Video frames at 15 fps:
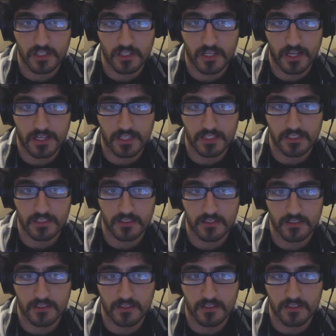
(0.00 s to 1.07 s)
I can
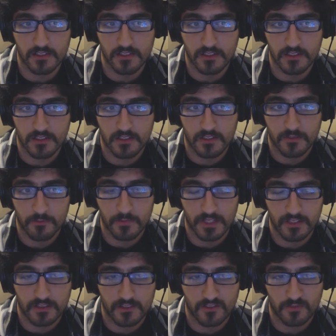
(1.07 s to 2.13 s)
make
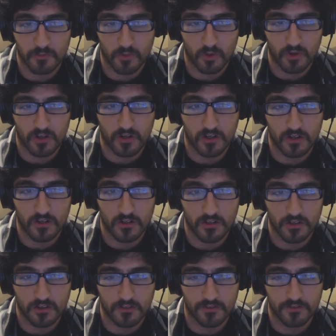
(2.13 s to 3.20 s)
this more
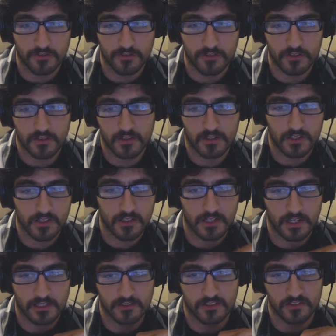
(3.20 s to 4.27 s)
of a
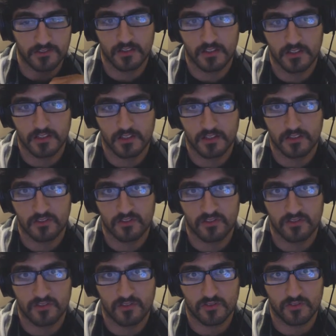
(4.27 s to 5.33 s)
just
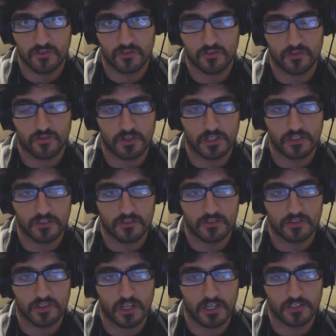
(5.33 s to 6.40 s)

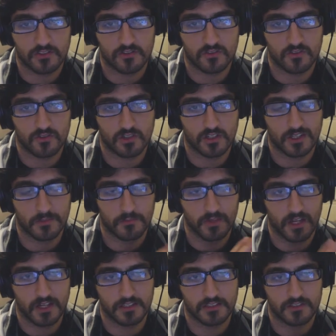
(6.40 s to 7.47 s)
straight shot
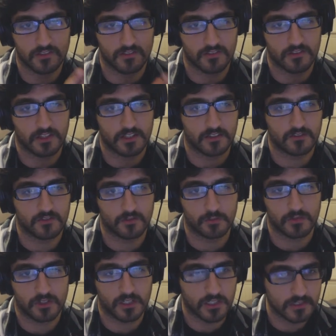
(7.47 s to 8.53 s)
stream, not just like
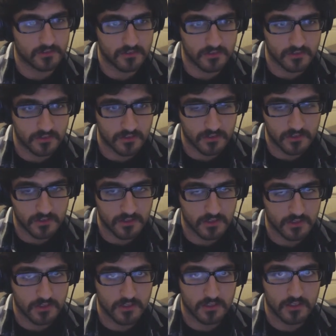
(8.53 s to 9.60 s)
supercuts
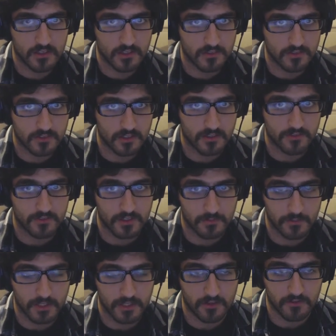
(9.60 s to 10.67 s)
and stuff
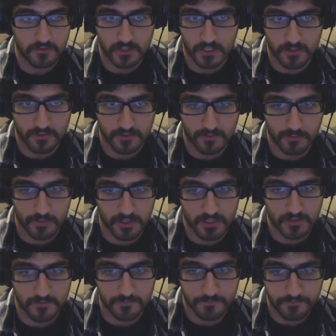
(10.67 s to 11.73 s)
like my other videos have
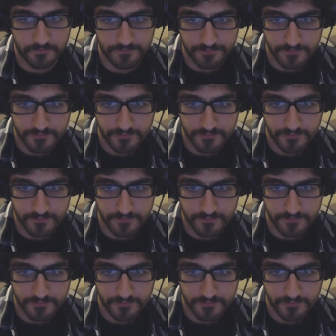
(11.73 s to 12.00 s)
been.